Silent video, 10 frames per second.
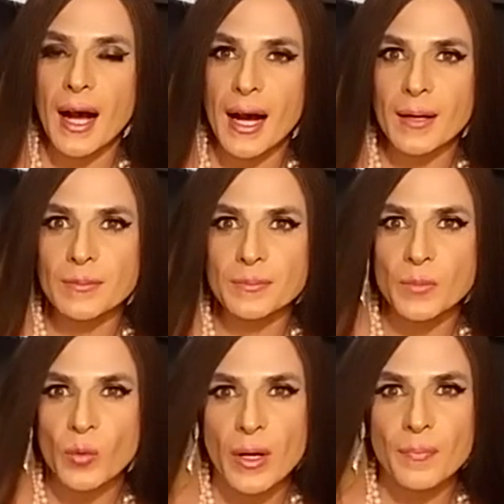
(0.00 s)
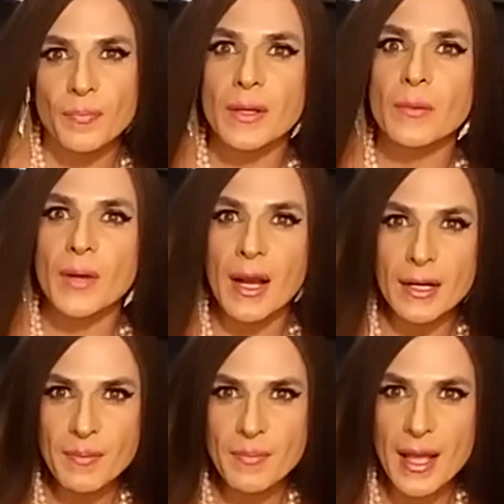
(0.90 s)
Um, well,
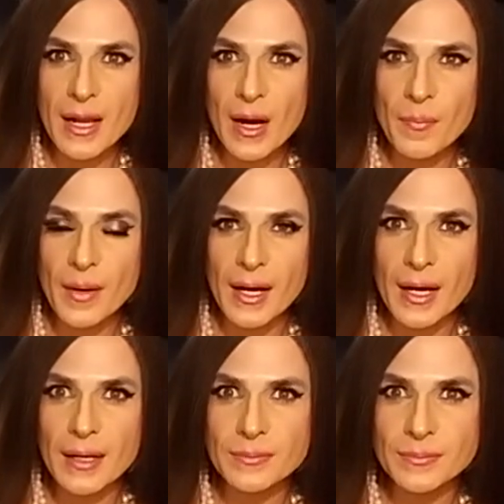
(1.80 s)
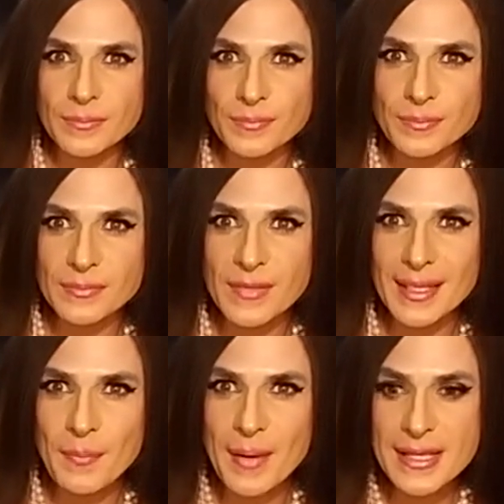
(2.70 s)
regarding makeup, um,
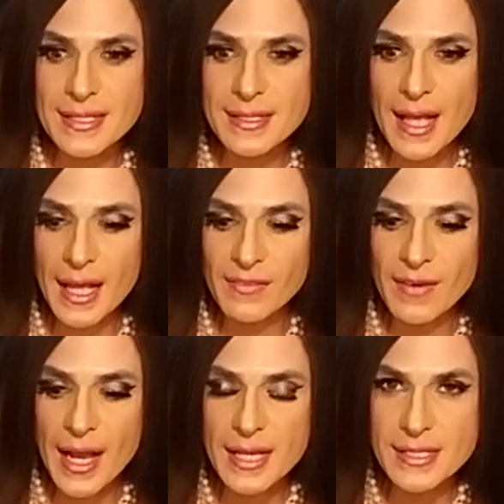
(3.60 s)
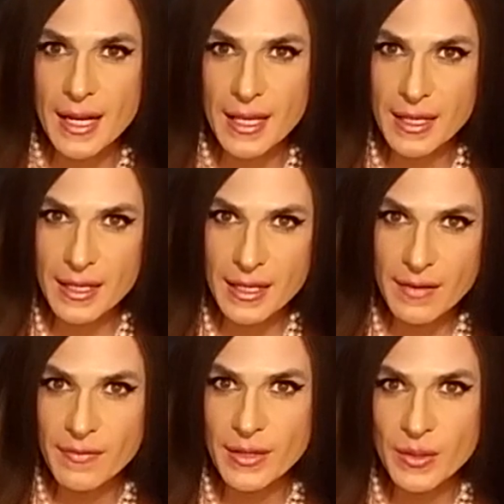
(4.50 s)
the best advice that I can
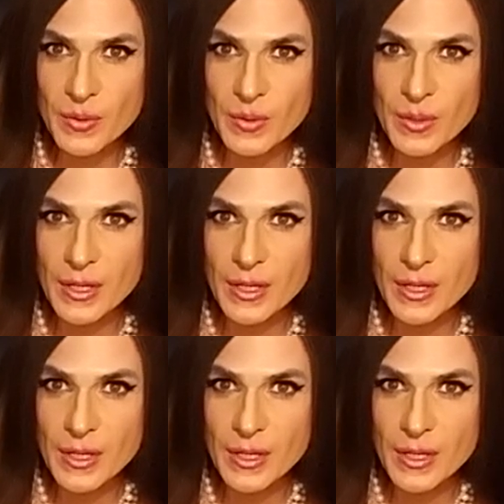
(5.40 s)
give you